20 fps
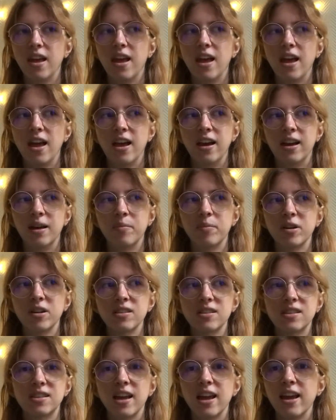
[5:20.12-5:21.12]
And I'm not
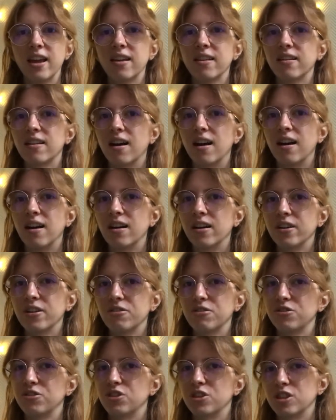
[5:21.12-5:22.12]
saying that you're
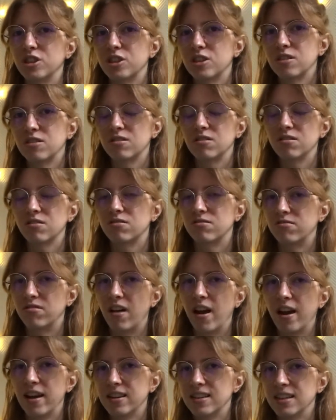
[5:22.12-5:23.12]
just
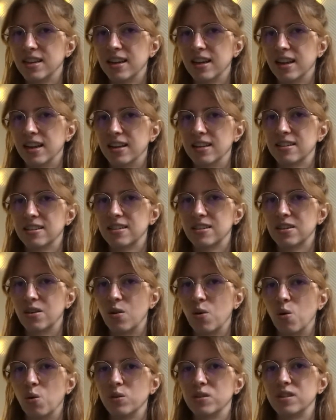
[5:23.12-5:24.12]
writing it
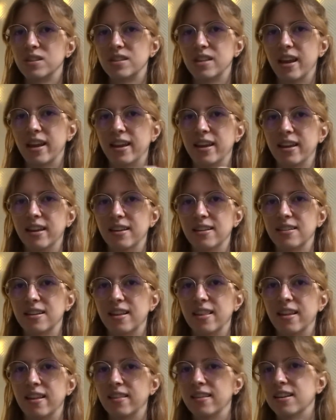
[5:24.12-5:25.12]
or saying it and
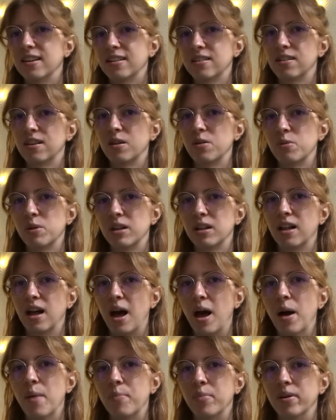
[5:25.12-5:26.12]
then it will
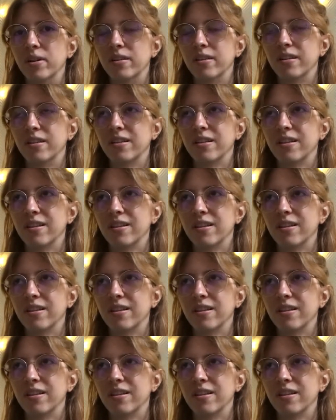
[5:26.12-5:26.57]
happen